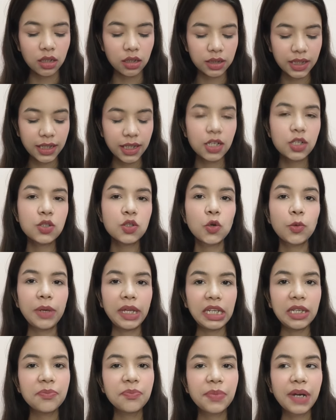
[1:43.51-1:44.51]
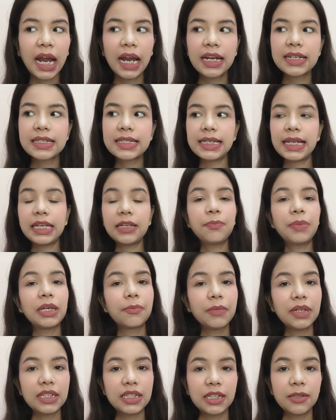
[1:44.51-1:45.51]
There are so many brands like
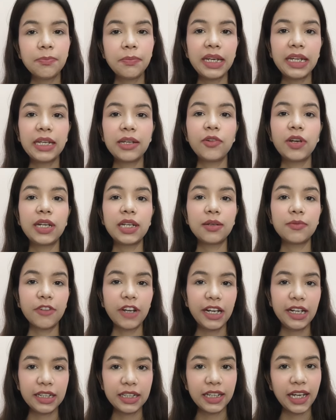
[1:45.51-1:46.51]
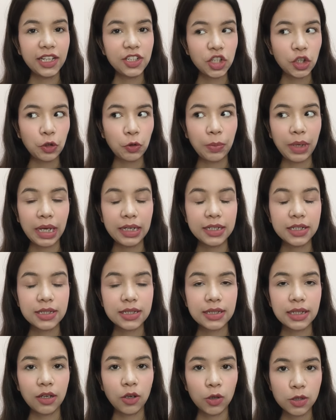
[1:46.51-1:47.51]
Pigment and Play, Wet n Wild ki eyeshadow
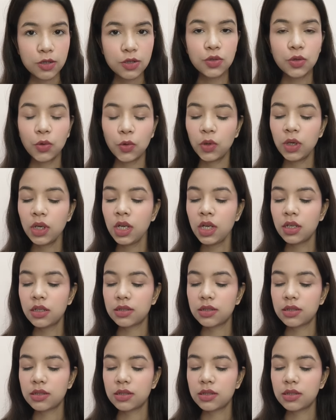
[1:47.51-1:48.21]
palettes also.